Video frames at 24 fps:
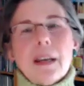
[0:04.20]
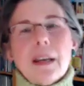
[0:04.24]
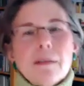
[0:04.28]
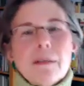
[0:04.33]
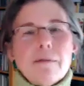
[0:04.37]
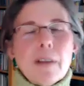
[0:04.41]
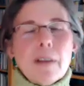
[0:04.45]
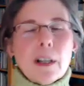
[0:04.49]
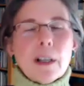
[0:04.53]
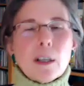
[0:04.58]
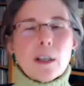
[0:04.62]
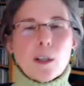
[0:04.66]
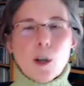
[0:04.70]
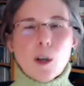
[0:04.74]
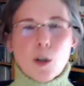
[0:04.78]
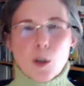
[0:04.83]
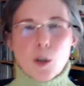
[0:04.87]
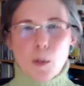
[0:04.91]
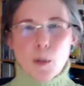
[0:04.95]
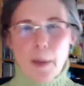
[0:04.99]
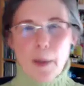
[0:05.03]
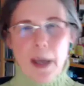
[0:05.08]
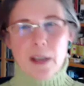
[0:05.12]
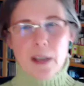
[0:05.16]
Fellow
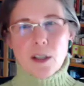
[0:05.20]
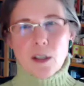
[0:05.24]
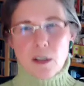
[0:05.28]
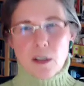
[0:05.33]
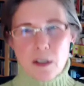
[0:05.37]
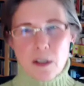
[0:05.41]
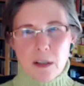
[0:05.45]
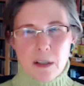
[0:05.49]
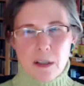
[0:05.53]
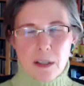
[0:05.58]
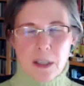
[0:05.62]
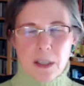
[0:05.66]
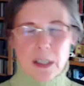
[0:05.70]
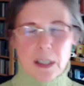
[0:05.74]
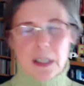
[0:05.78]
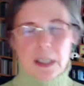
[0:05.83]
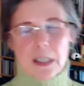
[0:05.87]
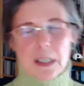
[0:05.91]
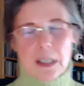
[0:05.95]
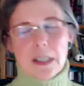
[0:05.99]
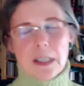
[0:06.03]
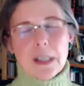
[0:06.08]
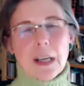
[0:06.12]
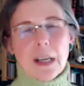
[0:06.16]
Toastmasters,
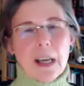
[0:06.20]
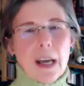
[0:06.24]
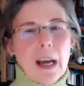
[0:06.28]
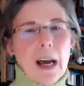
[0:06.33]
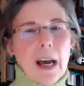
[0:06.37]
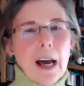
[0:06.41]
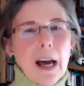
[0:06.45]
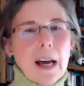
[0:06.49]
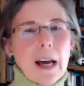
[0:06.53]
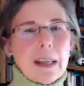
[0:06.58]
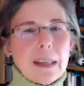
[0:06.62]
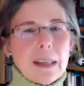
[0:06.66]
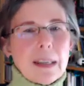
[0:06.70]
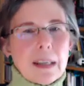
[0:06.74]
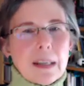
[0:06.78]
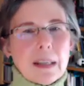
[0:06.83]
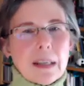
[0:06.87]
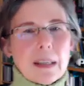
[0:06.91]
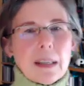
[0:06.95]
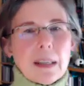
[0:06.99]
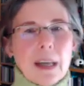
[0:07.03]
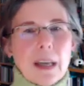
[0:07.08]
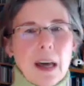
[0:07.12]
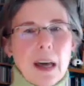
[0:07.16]
I
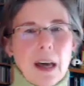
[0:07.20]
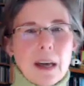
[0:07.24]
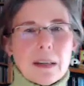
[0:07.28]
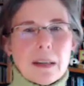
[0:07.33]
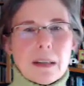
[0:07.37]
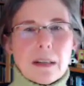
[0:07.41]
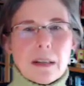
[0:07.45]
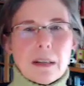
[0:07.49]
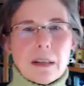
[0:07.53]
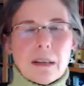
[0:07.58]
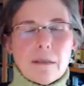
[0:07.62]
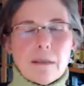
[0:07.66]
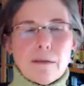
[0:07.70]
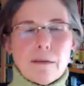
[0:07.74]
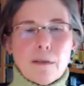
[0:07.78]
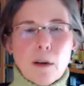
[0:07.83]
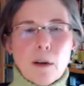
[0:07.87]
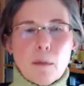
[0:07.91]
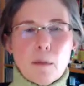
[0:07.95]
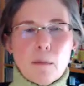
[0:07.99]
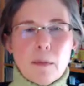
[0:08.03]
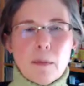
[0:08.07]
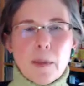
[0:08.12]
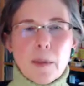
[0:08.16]
think that
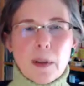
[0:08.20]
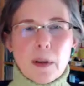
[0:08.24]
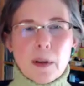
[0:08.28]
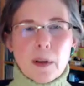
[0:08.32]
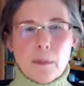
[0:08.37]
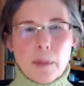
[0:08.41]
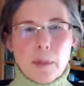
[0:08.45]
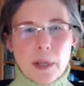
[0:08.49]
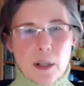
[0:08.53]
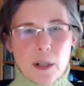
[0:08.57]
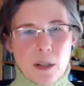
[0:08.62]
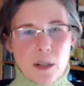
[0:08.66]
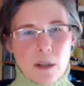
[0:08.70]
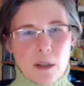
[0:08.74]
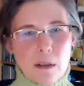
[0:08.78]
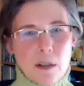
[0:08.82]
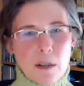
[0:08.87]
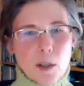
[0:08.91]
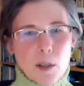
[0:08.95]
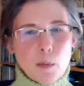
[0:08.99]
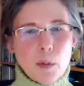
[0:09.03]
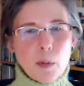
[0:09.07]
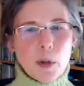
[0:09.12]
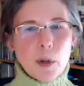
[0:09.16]
from the picture,
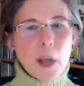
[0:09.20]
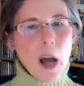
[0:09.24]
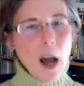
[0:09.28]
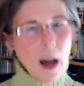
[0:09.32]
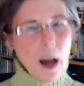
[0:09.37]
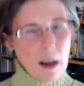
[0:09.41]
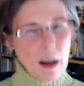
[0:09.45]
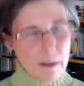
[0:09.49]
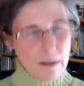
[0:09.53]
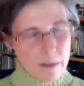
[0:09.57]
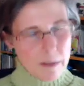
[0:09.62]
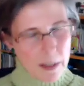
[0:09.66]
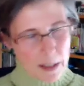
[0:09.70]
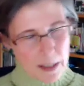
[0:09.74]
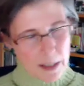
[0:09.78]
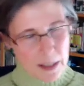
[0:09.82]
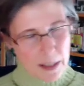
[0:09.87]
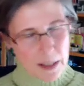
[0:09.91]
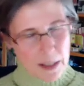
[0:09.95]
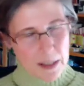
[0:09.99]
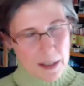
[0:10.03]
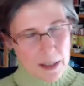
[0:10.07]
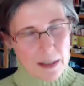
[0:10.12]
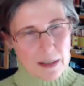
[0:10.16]
it's pretty
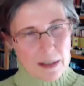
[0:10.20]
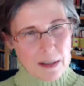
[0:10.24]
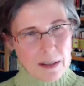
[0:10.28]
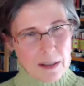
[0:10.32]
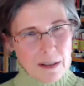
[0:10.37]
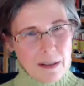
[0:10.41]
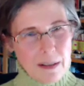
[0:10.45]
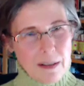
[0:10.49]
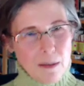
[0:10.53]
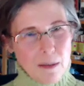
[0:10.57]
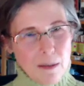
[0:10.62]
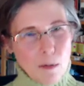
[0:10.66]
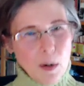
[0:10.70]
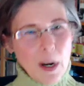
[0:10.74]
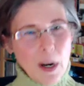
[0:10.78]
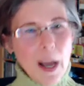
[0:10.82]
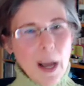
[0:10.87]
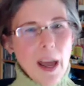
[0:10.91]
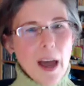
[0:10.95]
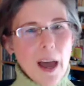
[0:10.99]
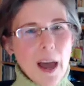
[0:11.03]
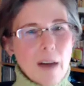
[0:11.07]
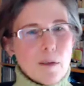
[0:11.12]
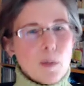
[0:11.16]
obvious what I
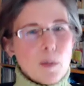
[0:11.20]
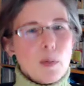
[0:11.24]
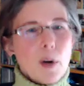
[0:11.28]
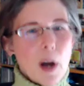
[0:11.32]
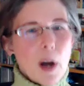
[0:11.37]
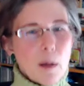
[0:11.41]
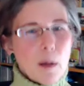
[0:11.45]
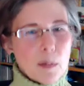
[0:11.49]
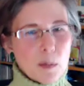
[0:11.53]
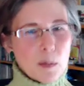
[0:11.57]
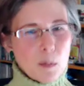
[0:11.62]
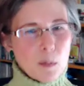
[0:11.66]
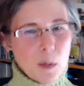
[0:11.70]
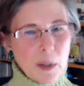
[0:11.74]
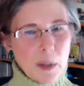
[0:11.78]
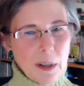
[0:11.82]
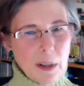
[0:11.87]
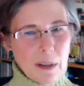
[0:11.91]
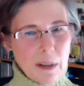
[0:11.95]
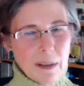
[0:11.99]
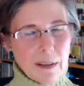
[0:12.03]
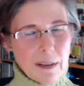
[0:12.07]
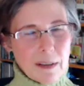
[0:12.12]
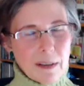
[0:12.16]
have a problem
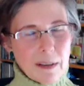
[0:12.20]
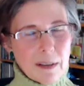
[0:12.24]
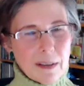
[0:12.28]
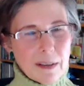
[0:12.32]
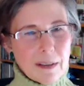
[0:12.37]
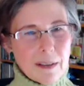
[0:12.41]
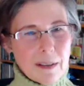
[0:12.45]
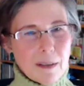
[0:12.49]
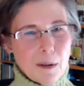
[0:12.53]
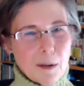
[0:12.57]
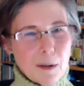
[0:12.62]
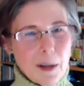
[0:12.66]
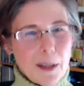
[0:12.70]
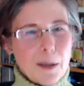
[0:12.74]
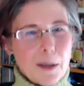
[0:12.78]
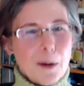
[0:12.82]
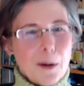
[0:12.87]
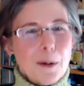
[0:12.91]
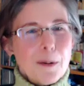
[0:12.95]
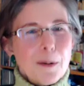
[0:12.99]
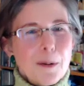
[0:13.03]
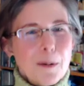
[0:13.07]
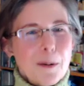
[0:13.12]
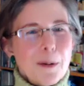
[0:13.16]

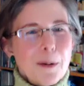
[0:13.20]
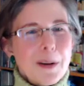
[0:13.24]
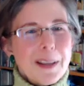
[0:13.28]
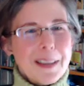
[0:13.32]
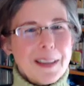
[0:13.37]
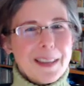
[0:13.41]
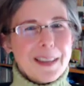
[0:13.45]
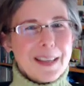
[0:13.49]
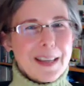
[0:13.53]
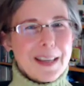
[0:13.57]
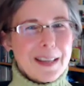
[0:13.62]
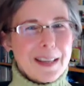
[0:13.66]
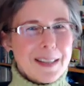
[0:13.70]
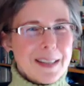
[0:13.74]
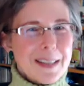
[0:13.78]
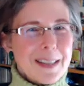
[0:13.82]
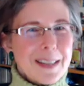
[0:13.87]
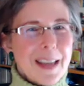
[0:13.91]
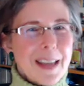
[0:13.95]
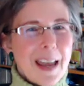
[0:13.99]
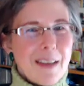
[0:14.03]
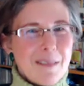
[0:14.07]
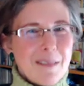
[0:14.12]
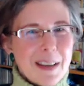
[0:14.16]
with
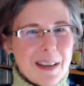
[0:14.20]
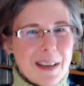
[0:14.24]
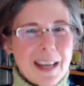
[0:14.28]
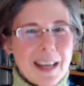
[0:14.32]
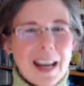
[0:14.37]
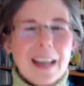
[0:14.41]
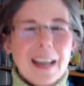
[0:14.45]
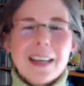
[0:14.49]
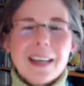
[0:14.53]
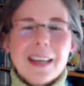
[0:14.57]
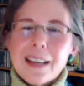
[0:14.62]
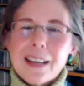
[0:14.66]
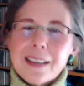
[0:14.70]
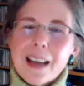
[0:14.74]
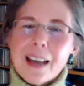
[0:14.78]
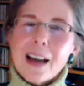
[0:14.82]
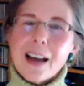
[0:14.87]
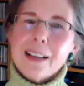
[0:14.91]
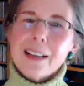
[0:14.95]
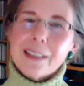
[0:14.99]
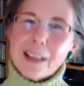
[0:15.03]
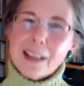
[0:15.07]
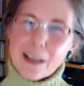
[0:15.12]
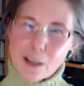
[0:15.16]
saving that I
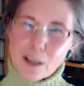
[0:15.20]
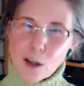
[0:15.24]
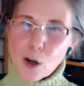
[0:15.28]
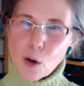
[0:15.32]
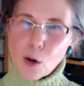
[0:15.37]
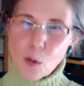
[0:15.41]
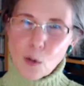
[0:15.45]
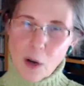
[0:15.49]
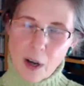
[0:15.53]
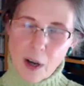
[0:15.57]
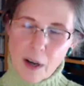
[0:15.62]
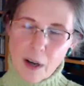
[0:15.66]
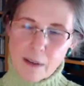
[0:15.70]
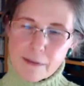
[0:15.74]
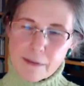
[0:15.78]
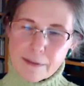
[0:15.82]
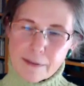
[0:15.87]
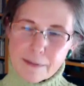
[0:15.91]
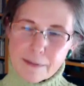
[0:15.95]
cannot let go of.